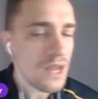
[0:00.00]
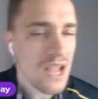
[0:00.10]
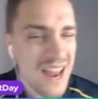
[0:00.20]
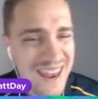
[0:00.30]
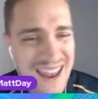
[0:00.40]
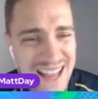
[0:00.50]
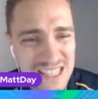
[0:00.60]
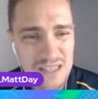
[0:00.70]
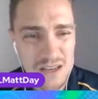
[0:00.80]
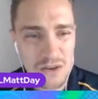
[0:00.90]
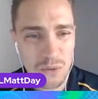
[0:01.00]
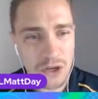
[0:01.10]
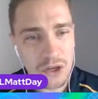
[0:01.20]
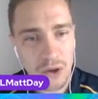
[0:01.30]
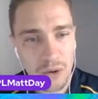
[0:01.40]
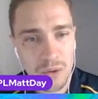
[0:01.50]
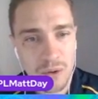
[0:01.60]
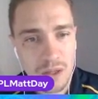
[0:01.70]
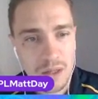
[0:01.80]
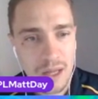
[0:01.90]
Unless you want to
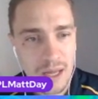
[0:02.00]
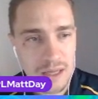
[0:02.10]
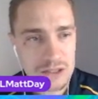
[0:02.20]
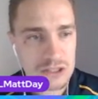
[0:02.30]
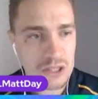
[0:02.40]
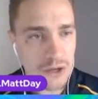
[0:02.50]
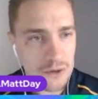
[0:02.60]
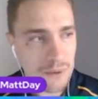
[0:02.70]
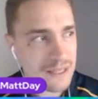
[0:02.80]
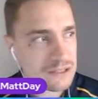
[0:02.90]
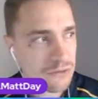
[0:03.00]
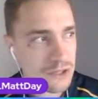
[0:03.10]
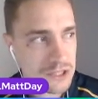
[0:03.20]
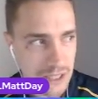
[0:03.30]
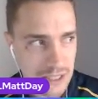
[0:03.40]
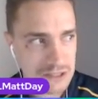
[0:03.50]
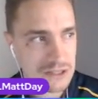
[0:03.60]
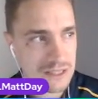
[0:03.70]
go sideways to Richarlison to